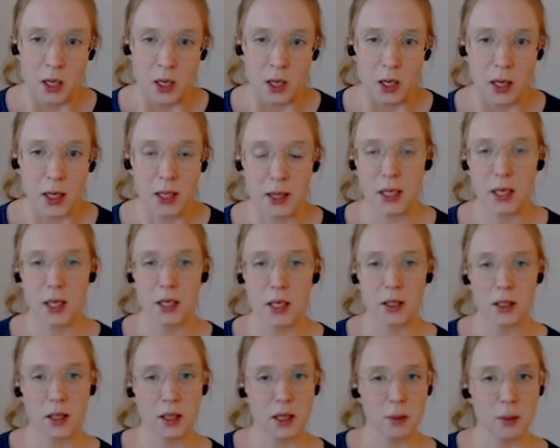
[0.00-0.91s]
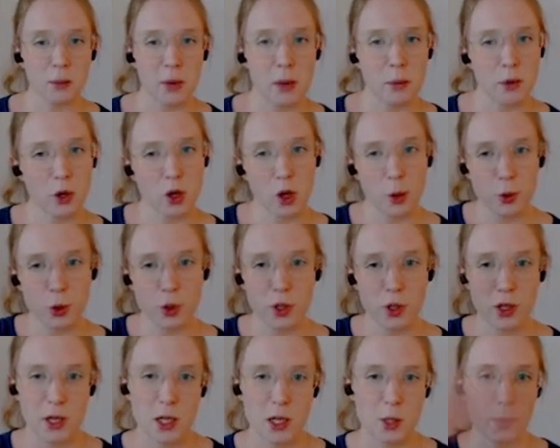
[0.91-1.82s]
And then it maybe
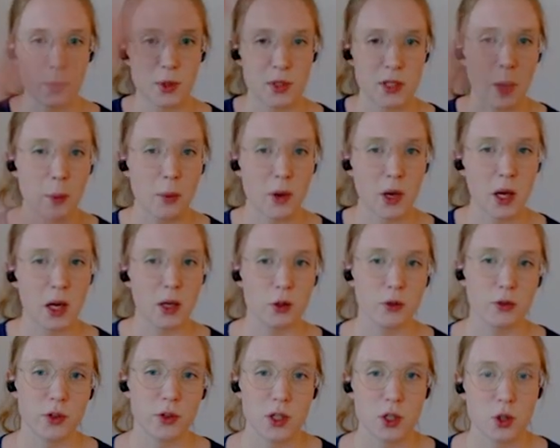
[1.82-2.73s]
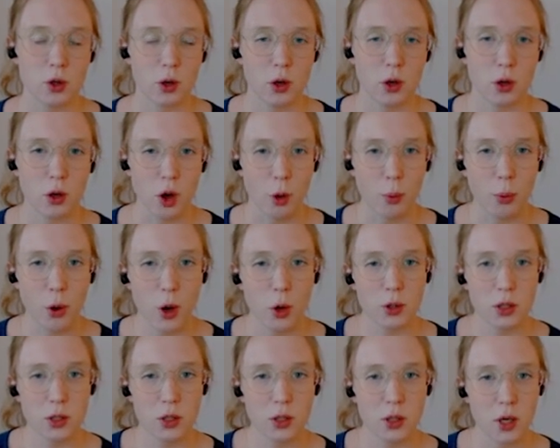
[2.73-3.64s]
communicates with some kind of external
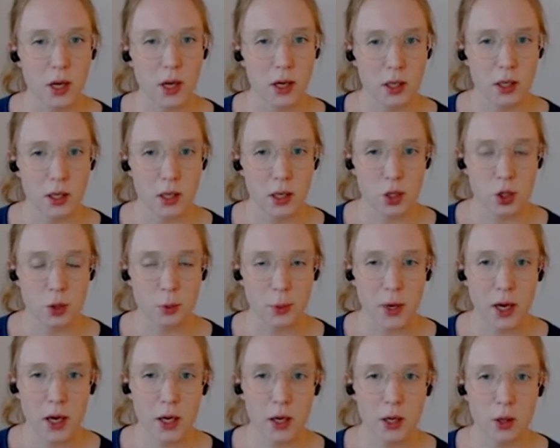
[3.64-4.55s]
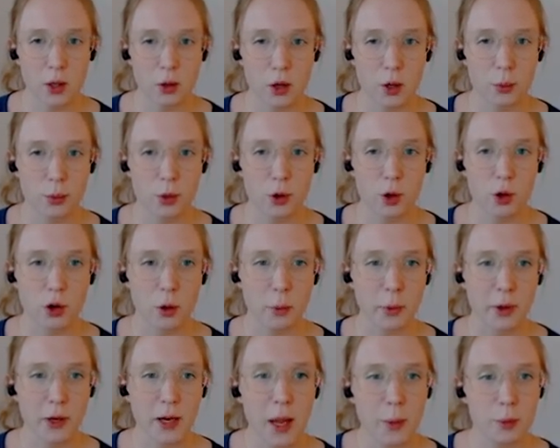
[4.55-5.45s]
component like an HMI or a
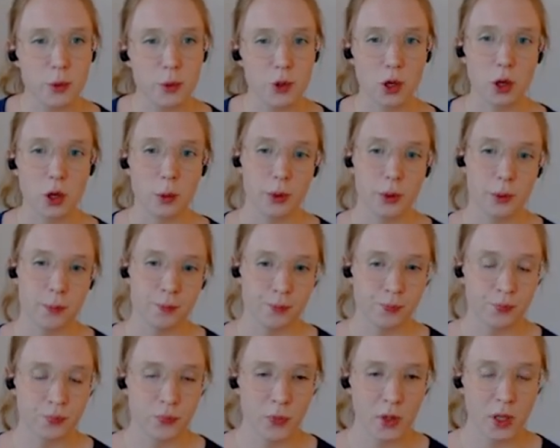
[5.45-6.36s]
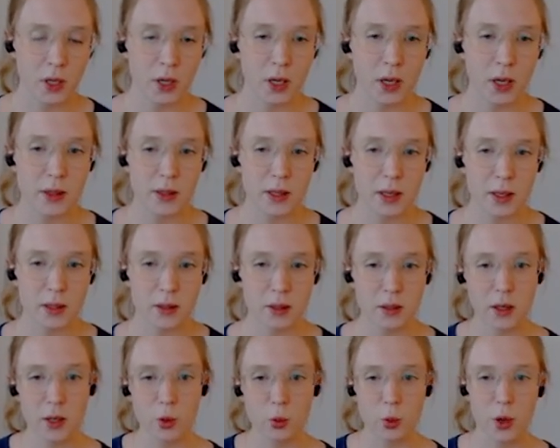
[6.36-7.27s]
programming laptop, and then
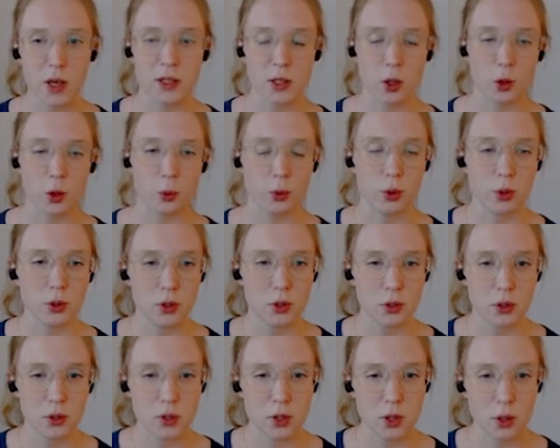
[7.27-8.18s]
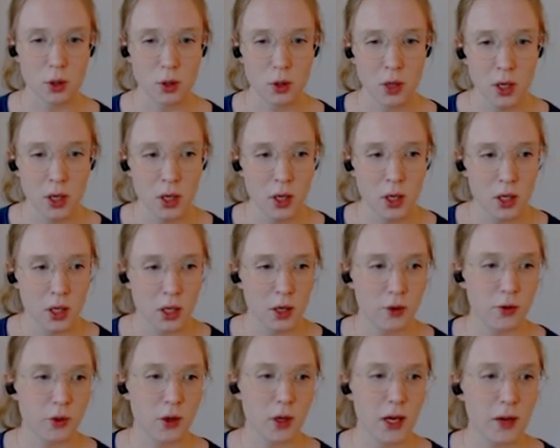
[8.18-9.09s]
it writes output. So
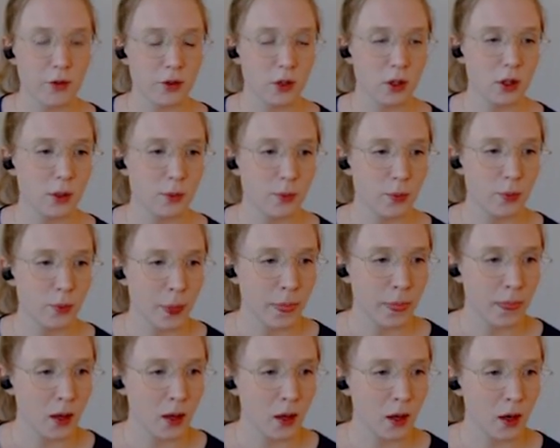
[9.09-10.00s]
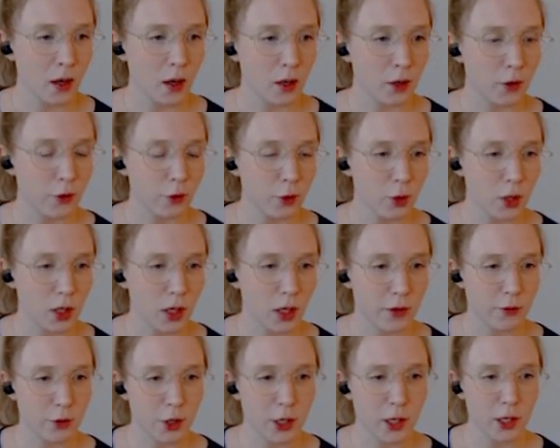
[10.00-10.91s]
if the level, uh, the fluid
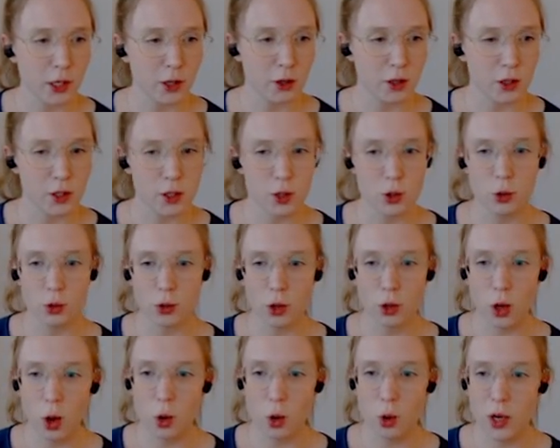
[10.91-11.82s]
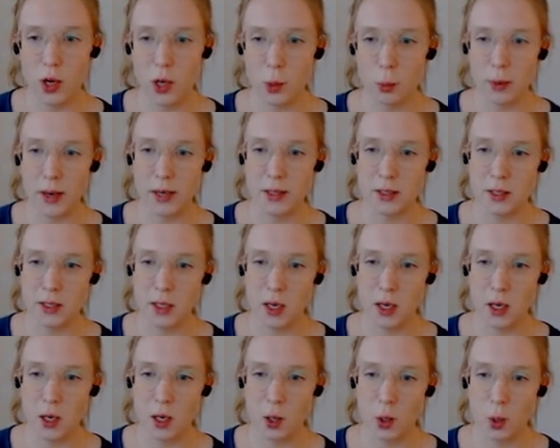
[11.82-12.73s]
level here is too low, it might
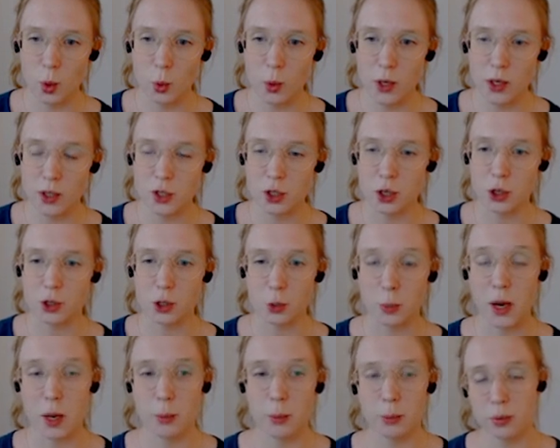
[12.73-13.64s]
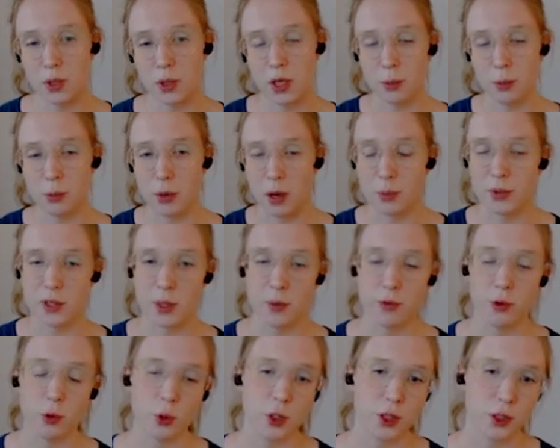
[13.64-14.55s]
say, well, start the pump and pump some
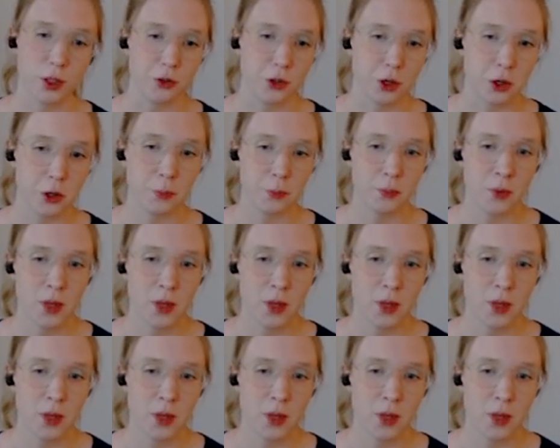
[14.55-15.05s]
fluid in there.